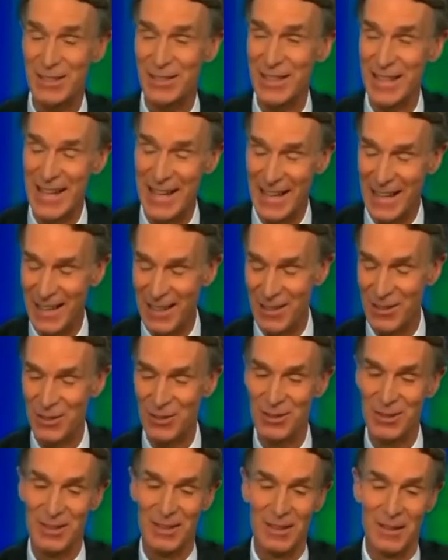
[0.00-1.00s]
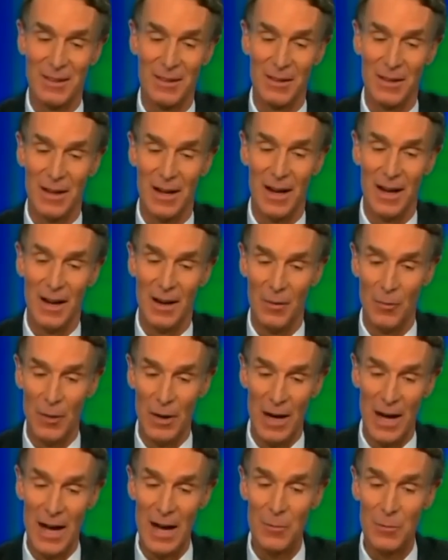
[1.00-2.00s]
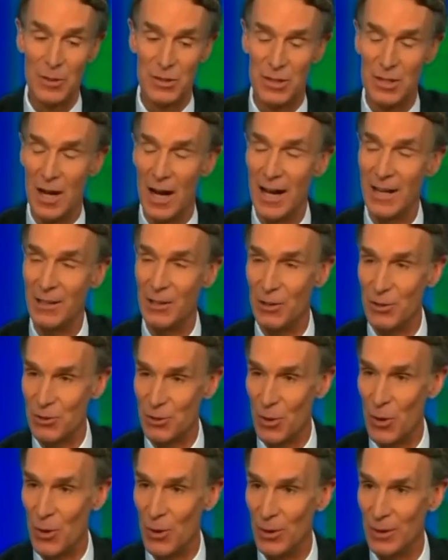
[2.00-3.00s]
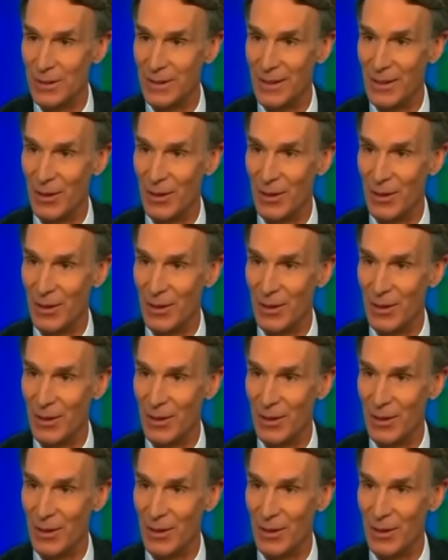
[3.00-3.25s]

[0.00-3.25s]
thing is, when I was 9 years old,